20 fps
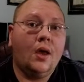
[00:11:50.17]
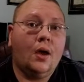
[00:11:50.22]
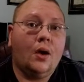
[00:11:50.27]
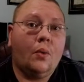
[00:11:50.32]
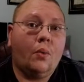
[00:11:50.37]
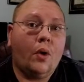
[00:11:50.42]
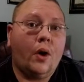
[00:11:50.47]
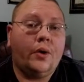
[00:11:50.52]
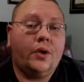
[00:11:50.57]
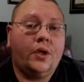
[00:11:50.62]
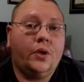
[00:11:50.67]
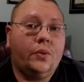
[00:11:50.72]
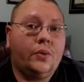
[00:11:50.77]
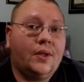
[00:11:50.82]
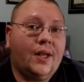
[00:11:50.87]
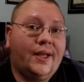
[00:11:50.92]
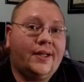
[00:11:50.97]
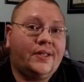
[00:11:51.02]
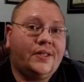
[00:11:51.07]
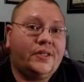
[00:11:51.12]
what you
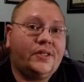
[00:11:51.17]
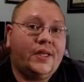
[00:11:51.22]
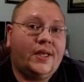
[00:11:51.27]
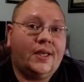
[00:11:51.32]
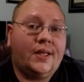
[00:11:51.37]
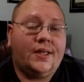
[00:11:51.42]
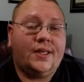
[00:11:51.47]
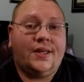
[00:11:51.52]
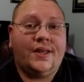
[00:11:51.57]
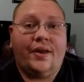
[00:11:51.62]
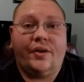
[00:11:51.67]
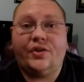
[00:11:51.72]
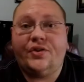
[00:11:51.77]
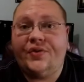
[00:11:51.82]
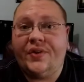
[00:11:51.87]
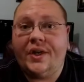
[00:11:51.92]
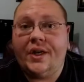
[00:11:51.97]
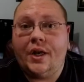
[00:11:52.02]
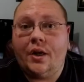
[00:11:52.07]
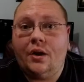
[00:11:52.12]
would like to see in the
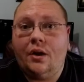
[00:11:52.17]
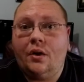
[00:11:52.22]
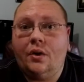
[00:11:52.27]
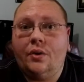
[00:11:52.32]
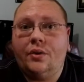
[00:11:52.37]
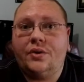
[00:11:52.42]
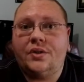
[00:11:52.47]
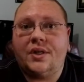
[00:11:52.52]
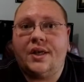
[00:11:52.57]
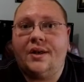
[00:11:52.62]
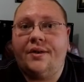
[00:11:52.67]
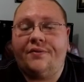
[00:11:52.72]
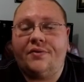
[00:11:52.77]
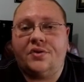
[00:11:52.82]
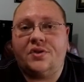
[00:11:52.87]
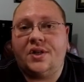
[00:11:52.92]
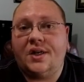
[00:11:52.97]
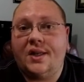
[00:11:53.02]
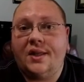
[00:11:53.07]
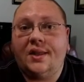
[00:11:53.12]
next videos, and if
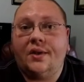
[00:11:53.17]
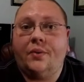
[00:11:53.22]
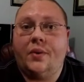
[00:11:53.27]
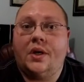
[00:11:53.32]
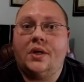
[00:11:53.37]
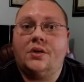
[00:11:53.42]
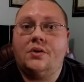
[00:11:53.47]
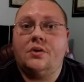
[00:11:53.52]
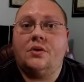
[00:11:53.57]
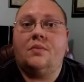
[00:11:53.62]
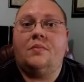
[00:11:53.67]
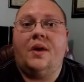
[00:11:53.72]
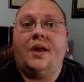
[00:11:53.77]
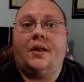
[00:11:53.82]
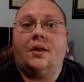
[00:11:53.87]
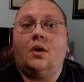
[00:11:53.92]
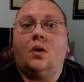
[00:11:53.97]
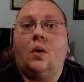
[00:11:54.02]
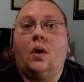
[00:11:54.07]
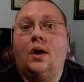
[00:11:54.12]
there's anything we can do to
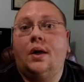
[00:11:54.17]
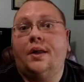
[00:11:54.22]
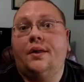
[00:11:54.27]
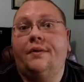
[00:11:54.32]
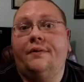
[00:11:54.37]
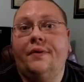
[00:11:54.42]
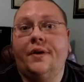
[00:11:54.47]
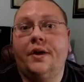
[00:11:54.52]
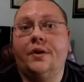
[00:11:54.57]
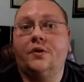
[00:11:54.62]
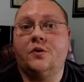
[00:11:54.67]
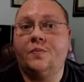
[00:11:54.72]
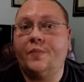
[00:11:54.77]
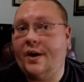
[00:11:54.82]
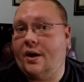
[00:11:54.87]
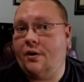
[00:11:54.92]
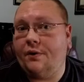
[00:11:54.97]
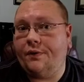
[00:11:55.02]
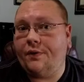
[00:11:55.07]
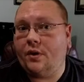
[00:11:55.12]
make the quality of the videos
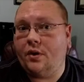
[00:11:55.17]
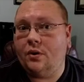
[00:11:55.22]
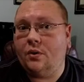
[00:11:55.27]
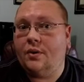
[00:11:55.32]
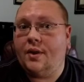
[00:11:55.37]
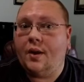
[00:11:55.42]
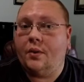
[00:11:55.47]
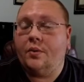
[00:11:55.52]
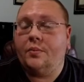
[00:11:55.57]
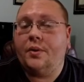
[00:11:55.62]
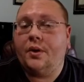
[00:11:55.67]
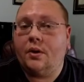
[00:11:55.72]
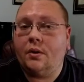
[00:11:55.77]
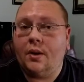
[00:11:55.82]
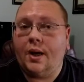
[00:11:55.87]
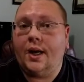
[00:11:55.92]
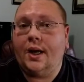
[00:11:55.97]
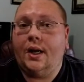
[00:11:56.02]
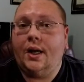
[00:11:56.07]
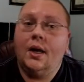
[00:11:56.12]
better for you, that would be
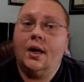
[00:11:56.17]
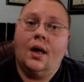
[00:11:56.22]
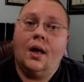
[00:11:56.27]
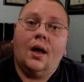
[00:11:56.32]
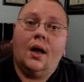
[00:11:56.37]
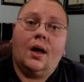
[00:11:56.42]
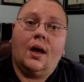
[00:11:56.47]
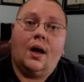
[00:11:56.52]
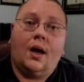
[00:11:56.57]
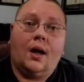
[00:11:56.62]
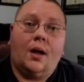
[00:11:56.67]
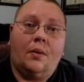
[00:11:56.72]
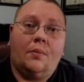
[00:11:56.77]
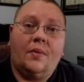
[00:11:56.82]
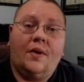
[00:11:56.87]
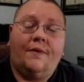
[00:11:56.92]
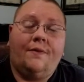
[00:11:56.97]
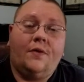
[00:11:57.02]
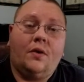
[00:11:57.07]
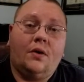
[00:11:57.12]
great.
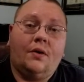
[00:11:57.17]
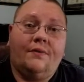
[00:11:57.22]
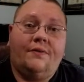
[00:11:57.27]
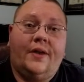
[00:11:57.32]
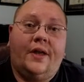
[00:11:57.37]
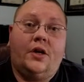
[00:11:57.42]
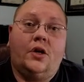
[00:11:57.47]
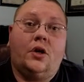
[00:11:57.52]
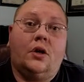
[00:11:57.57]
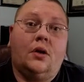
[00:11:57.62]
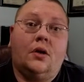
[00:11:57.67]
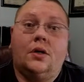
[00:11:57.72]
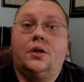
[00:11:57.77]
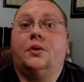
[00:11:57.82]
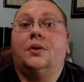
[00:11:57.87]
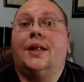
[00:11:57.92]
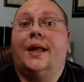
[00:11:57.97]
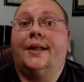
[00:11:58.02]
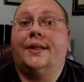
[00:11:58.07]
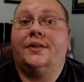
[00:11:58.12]
If you're a vendor and
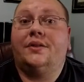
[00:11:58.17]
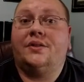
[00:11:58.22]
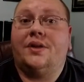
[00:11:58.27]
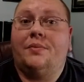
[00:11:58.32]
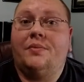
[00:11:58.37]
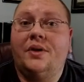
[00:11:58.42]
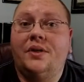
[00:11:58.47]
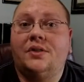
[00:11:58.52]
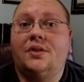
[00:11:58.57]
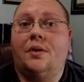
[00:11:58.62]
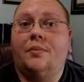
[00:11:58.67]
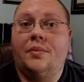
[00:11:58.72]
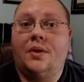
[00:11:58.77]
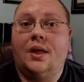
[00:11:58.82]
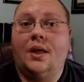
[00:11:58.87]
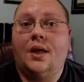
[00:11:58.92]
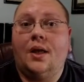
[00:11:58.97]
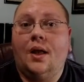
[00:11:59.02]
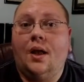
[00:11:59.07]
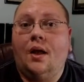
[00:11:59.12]
you'd like to send me
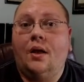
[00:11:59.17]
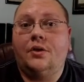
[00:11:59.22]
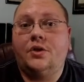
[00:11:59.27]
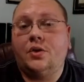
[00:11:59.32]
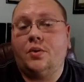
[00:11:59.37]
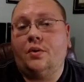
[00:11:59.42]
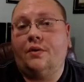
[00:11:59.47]
something to